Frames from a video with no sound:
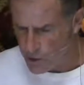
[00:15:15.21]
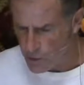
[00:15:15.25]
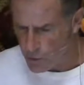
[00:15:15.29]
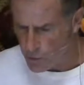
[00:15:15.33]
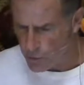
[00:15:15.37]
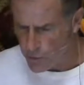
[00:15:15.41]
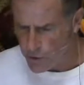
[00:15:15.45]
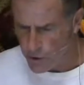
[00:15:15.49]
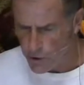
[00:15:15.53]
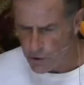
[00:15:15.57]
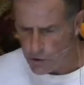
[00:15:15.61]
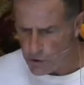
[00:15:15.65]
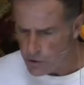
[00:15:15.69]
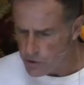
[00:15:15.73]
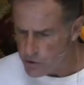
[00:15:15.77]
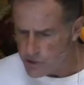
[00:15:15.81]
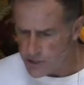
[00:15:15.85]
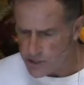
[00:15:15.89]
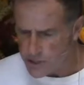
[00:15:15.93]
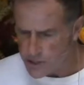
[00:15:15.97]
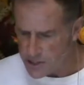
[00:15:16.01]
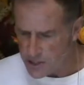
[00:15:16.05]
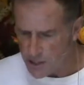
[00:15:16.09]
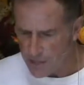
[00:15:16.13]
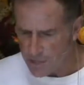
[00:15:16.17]
We are
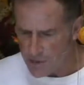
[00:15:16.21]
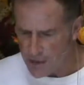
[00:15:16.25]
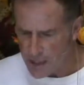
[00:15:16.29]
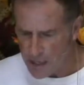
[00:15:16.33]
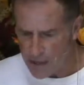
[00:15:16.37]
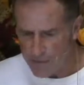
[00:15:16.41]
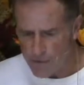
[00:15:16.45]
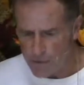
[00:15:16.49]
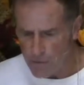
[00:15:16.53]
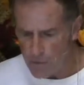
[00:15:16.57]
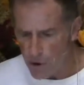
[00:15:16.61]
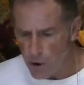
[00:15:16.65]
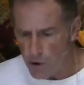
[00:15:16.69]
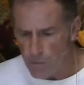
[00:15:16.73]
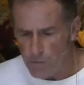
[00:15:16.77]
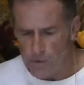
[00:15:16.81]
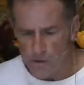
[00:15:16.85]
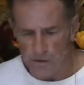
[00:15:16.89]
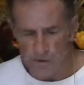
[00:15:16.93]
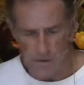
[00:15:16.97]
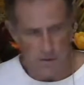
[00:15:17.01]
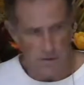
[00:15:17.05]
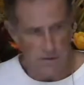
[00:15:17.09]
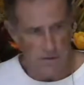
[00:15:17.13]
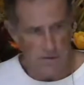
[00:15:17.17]
losing something every
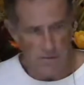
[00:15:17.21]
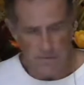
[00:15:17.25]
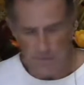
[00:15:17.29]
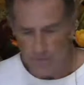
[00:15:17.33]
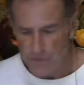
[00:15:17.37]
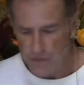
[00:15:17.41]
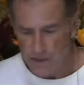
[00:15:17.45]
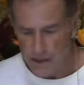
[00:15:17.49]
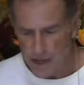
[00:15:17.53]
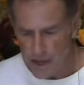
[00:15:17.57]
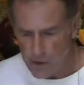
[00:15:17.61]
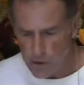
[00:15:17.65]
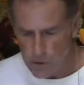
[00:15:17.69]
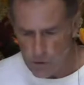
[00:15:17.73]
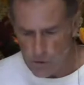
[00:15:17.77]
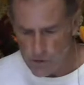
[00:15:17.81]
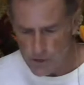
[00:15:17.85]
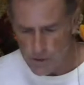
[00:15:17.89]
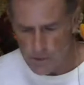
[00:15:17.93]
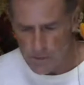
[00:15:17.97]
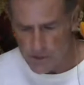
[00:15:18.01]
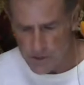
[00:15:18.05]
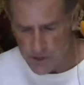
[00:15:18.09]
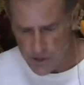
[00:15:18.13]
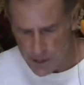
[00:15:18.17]
moment, not only
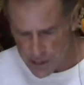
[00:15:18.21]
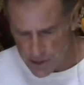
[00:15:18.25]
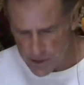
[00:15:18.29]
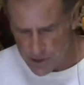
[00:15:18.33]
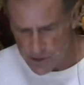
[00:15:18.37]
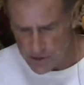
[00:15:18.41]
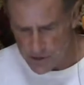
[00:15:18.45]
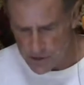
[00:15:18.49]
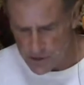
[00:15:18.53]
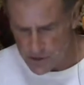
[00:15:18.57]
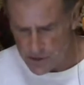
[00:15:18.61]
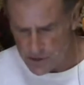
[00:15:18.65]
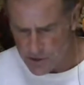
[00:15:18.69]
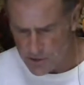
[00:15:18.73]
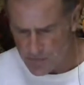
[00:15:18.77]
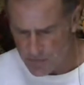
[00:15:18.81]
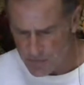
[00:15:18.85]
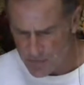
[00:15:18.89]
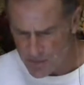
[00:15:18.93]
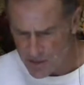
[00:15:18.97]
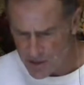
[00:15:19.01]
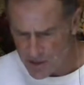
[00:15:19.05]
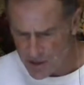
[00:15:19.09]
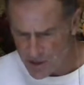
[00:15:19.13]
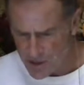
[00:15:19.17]
possessions,
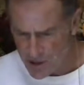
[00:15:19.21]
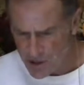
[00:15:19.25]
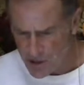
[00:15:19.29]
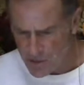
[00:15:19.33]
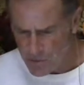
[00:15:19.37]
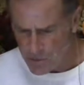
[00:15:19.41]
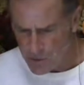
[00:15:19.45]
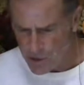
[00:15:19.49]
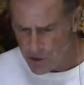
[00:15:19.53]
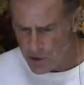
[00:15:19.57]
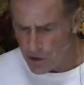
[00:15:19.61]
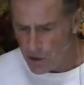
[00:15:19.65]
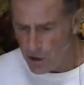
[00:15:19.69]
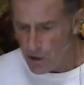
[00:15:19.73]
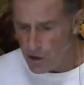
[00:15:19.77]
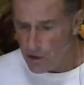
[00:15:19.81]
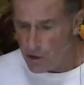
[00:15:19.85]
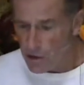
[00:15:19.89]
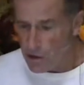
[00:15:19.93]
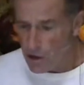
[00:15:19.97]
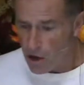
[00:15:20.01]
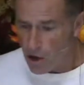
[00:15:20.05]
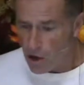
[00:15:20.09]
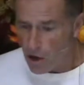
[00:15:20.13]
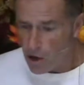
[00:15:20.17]
but
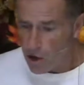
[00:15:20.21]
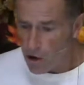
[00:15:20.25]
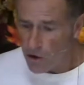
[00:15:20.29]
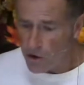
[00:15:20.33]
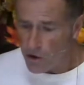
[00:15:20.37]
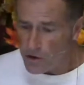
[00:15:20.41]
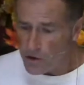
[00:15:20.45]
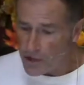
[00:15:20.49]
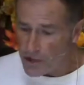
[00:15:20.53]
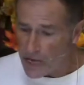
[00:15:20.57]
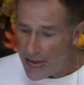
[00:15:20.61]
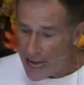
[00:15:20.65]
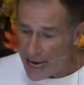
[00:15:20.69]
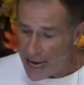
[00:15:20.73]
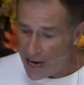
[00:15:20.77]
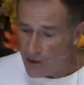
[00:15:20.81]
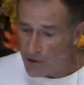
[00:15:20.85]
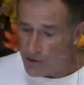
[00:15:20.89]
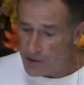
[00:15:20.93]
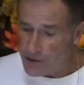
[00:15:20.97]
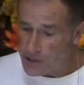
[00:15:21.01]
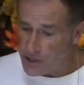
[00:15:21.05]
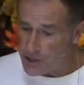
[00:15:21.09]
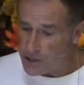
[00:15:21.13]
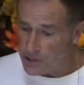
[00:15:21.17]
our
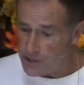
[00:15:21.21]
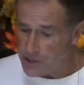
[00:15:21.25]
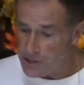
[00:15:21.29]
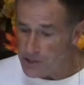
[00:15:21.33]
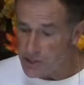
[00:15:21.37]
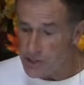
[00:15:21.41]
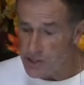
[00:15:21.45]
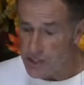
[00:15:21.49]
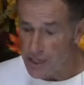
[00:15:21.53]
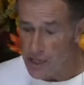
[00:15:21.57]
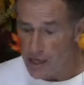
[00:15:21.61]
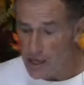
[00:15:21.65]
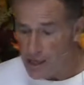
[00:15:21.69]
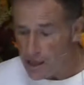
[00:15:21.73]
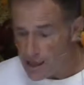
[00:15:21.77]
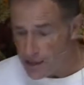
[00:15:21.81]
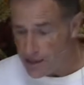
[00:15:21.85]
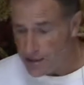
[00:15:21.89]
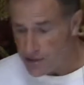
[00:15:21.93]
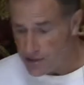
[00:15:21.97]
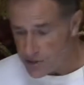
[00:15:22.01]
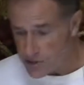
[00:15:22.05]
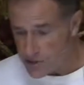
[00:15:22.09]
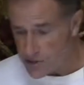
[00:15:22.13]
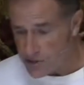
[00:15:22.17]
dearest
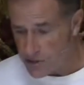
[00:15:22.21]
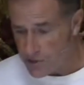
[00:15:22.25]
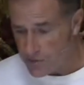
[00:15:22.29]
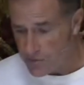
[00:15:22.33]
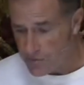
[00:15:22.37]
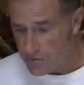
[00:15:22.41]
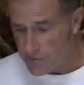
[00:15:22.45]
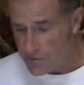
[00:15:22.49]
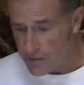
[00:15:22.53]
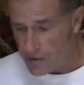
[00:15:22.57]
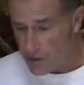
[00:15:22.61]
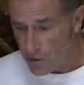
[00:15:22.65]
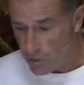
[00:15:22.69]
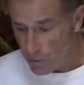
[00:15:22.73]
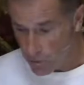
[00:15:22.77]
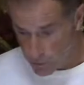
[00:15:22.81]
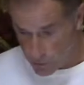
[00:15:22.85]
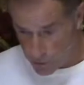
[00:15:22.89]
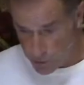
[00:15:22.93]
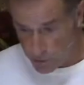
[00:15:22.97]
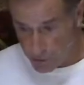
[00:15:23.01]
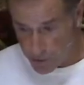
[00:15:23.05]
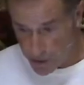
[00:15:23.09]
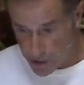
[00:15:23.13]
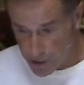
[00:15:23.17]
ties
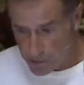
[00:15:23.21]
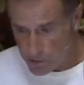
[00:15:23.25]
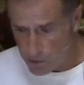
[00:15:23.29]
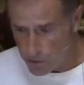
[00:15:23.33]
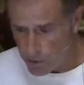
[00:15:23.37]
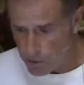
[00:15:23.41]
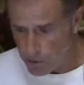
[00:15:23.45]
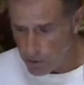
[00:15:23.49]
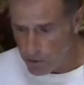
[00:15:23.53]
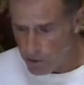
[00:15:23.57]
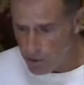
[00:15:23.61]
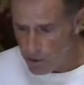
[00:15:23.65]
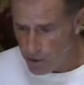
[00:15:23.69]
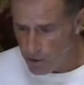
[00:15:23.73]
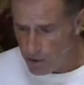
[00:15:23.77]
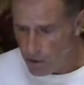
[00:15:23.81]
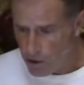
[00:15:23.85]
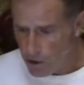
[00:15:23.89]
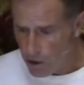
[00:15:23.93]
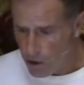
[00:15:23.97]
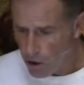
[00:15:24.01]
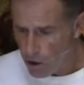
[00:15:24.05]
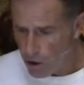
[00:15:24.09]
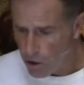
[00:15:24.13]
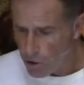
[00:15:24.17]
to people
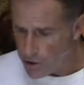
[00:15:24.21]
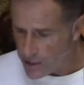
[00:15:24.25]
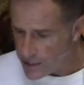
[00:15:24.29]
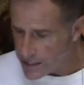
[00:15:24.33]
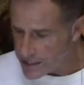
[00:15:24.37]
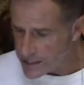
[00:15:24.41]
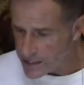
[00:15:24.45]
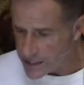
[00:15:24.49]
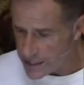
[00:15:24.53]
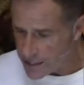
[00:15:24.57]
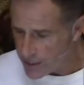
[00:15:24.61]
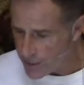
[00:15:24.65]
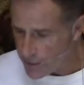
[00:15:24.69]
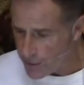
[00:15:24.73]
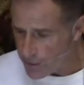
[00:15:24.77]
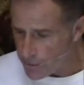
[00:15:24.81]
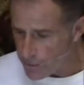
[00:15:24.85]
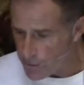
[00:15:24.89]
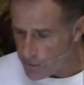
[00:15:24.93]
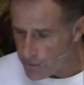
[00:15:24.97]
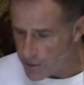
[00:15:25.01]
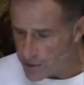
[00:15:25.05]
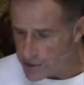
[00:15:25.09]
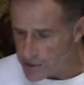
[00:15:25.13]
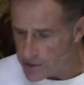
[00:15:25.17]
are knit together for
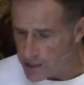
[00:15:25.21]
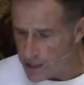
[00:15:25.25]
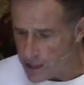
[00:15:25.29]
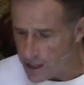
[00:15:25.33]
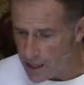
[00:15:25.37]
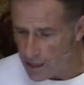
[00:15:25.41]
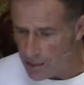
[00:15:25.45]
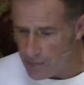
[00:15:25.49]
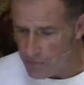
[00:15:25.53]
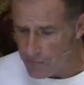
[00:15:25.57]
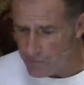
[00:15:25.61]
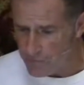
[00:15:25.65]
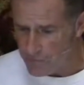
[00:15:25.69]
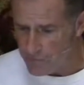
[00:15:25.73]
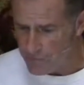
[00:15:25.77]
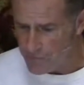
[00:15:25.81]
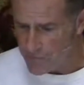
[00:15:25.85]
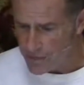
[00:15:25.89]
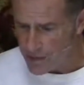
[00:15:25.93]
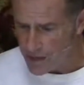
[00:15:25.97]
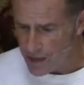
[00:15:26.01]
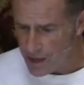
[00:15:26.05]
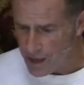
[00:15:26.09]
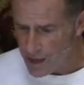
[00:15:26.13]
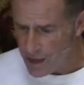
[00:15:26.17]
but a time
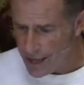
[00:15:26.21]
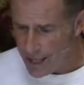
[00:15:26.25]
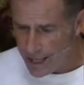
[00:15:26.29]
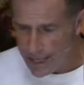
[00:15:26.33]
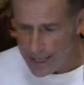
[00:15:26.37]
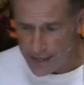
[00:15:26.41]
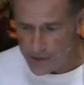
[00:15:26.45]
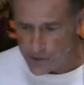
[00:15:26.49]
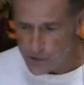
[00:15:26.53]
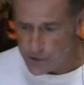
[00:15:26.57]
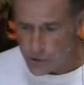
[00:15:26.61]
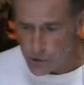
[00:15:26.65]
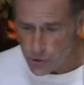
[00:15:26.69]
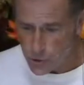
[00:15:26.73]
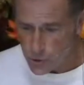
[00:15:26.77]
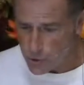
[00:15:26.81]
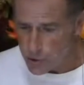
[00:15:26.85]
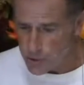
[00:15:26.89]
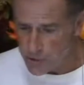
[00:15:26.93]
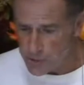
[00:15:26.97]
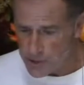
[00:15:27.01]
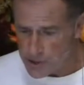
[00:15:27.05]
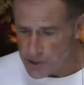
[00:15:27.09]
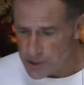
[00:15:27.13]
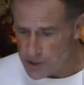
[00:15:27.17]
and sure to
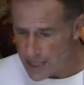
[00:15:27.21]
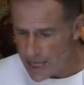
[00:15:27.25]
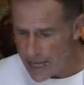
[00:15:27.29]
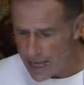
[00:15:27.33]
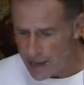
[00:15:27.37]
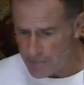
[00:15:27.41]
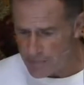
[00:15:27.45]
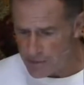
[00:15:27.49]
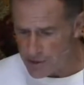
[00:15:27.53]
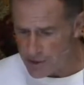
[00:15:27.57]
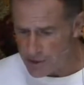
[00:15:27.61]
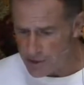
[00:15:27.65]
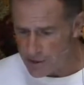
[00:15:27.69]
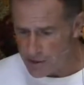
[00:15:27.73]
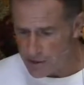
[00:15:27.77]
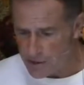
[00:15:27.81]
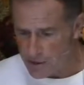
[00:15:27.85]
be snapped.